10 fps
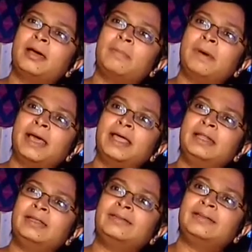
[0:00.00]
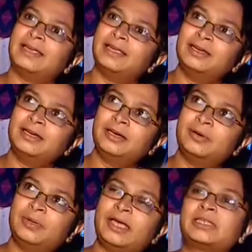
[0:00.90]
By the second
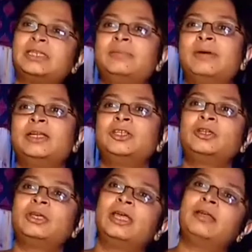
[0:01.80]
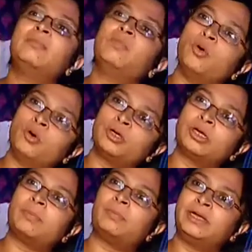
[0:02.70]
year, we actually managed to get more
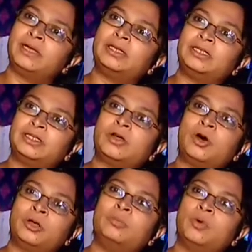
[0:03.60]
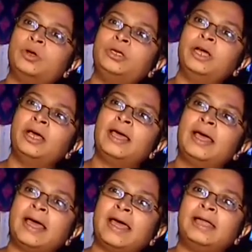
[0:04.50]
players on board,
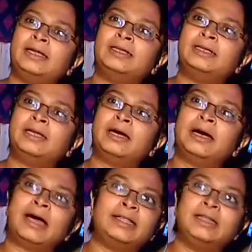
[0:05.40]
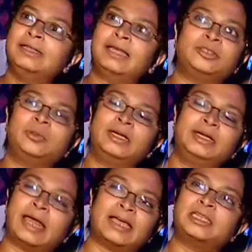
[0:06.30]
and uh, I think that's when
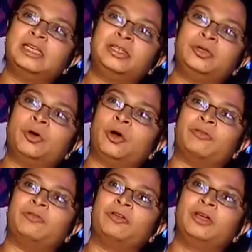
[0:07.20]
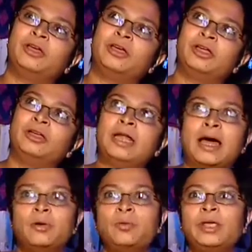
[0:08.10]
it actually took off.
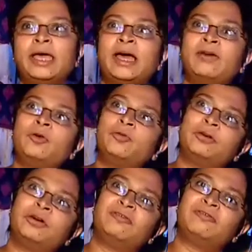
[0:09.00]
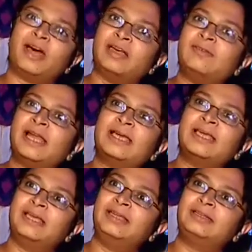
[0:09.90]
Now we have over 5 lakh
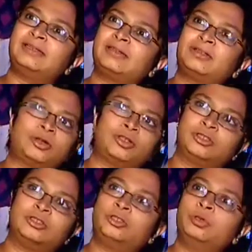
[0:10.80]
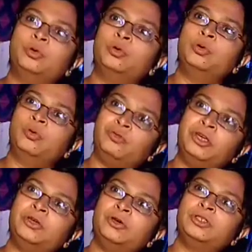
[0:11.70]
hits across the two
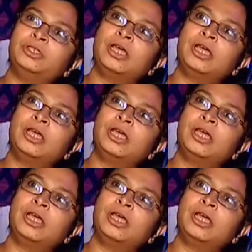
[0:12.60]
videos